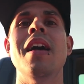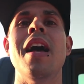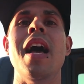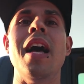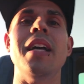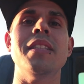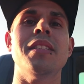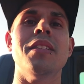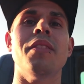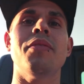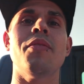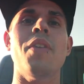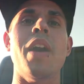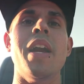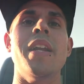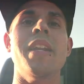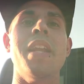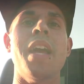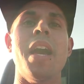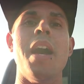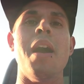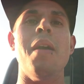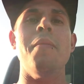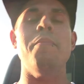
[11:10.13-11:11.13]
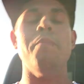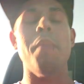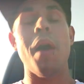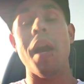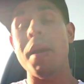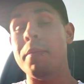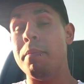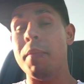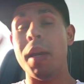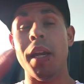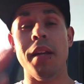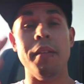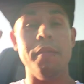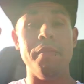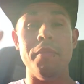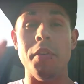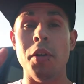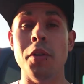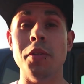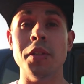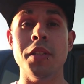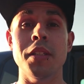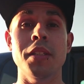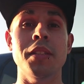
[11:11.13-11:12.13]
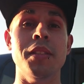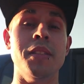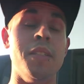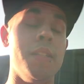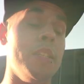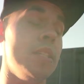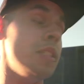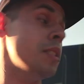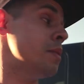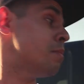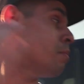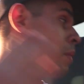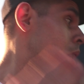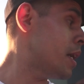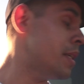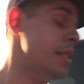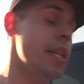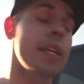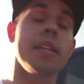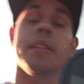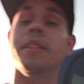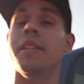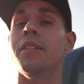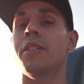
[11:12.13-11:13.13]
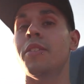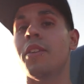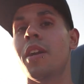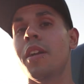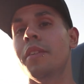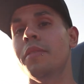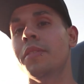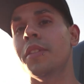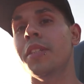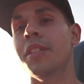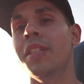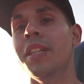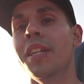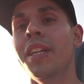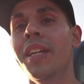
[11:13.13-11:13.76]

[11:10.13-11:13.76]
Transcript: as of right now, my main focus is my daily driver.